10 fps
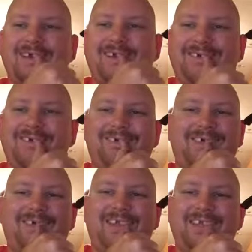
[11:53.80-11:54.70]
I'm no
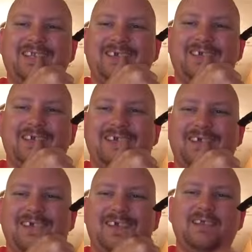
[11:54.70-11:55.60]
good with this tooth.
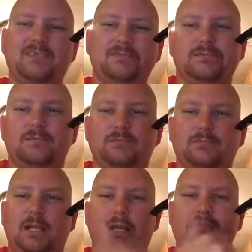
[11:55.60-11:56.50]

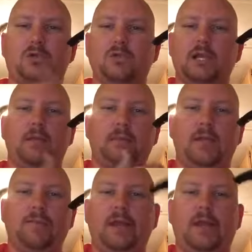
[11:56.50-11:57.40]
My left tooth's like my
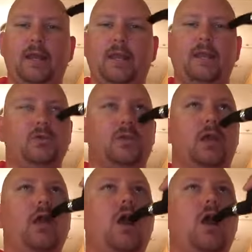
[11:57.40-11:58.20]
left hand. I can't use it.